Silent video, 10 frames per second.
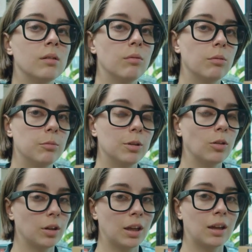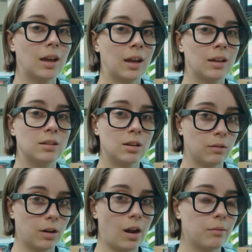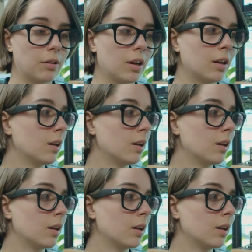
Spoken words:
we would be looking at data recovery,